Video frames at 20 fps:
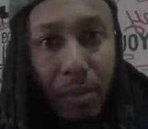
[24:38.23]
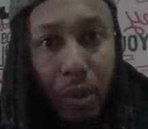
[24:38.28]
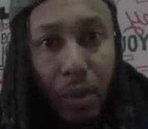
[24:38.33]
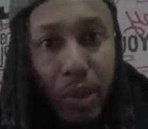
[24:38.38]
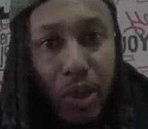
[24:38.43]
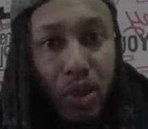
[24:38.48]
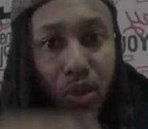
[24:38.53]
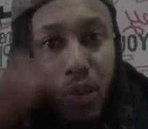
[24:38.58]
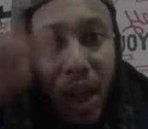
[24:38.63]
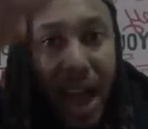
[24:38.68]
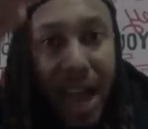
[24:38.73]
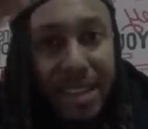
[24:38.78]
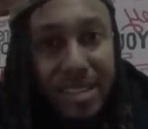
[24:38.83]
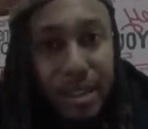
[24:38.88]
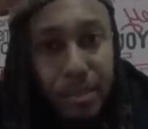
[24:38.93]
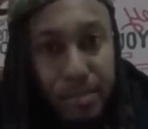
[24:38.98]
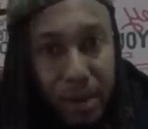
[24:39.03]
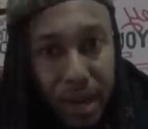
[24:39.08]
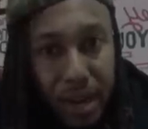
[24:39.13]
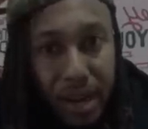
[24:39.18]
But when you rise
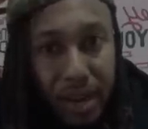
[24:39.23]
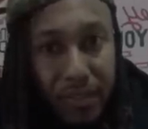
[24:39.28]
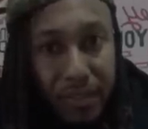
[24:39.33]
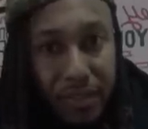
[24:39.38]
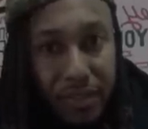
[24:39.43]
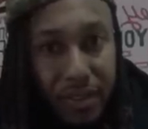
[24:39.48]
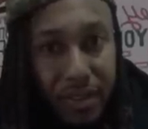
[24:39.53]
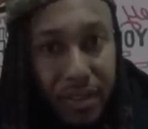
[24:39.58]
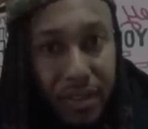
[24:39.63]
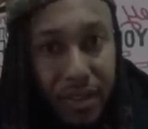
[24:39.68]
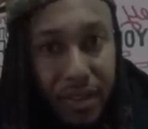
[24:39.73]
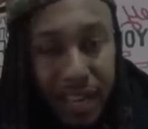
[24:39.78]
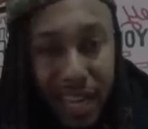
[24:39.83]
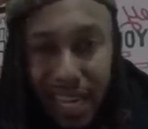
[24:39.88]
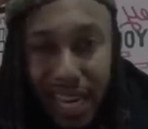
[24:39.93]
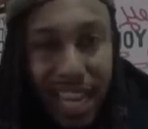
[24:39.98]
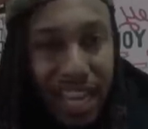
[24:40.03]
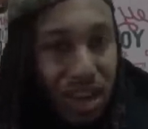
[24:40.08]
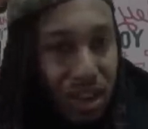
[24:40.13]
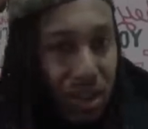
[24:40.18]
above,
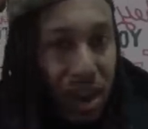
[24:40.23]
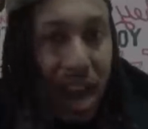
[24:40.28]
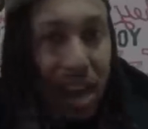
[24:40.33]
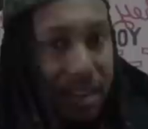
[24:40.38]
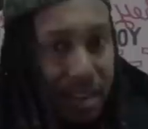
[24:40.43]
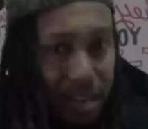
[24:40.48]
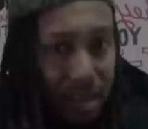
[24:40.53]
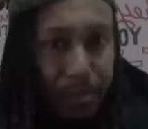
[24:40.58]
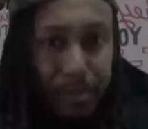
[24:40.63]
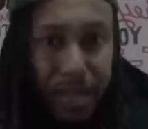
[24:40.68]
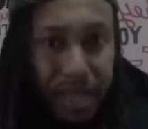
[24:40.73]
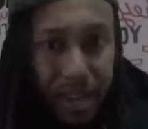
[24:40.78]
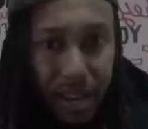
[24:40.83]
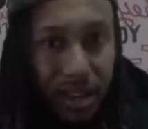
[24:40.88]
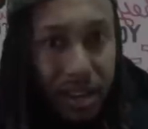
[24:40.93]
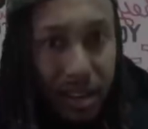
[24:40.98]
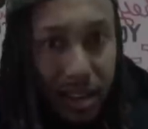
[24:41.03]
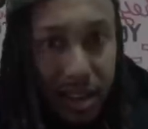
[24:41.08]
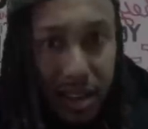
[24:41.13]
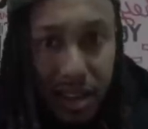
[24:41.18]
it ain't crowded up
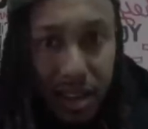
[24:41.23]
there.